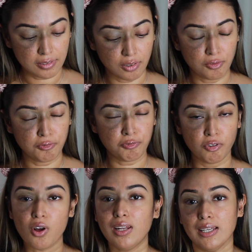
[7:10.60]

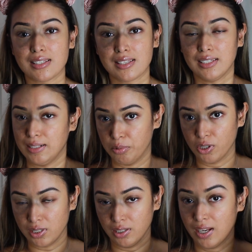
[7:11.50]
flawless in a
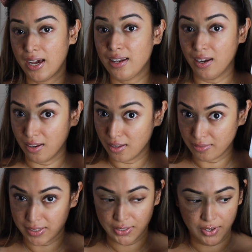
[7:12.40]
bottle. I
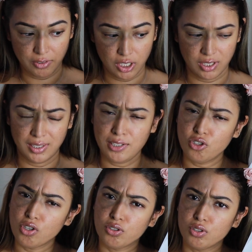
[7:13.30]
love this foundation. This is
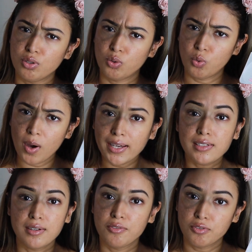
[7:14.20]
also
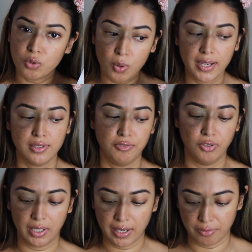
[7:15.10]
quite
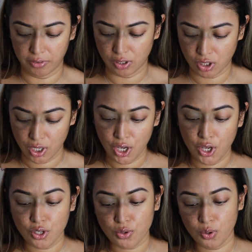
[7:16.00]
full coverage.
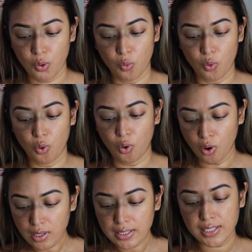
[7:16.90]
So
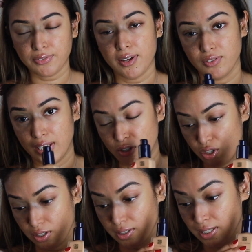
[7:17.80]
all these
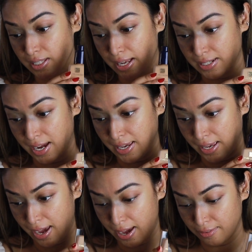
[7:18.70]
foundations that I
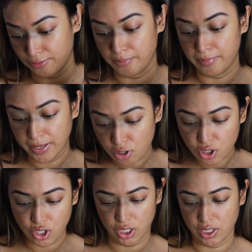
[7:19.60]
have
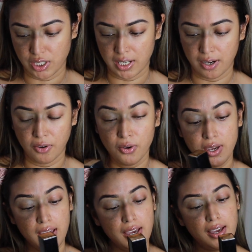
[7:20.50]
mentioned now,
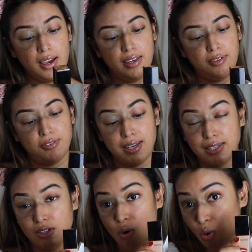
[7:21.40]
if I
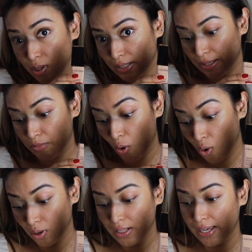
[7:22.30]
can hold them
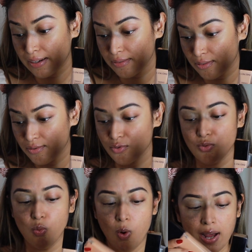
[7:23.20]
all in
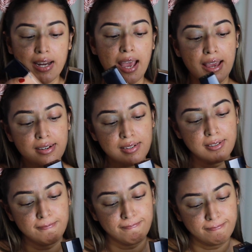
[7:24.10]
one hand,
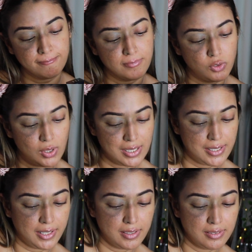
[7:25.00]
1
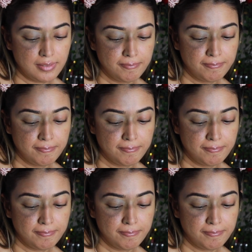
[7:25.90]
second.